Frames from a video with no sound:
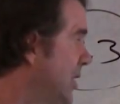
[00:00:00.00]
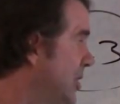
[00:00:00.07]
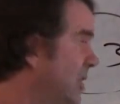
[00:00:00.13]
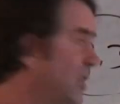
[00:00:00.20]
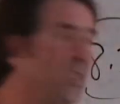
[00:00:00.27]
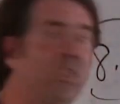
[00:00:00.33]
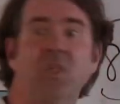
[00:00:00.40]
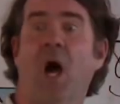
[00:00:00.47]

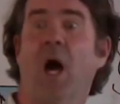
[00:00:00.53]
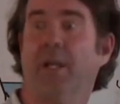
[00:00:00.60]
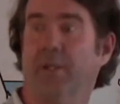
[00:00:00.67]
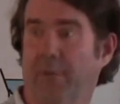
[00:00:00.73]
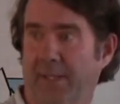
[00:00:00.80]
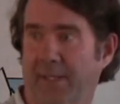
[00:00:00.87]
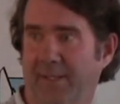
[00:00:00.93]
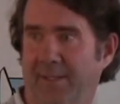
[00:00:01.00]
she's
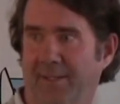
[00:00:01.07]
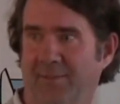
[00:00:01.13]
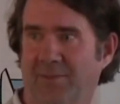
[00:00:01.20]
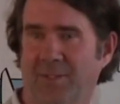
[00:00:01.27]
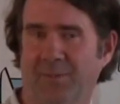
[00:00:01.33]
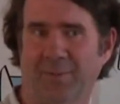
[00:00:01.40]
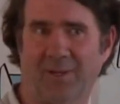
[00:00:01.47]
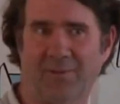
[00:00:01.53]
exonerated if
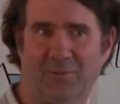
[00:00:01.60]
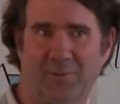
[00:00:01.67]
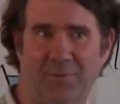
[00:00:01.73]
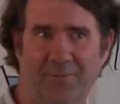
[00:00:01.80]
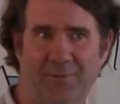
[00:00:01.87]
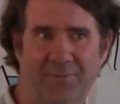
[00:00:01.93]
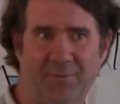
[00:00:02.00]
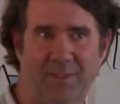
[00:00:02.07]
she breaks Rule
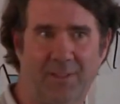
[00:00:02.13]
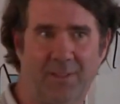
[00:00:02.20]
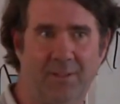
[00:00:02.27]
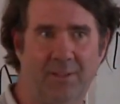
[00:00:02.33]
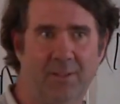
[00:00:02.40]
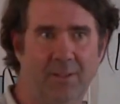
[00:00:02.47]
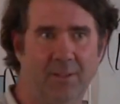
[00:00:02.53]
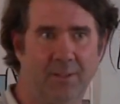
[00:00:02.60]

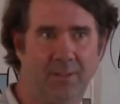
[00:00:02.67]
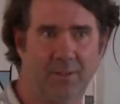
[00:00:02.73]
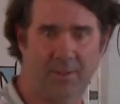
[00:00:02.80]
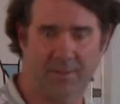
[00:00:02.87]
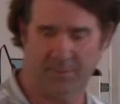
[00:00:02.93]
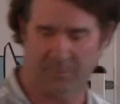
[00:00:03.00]
15 or other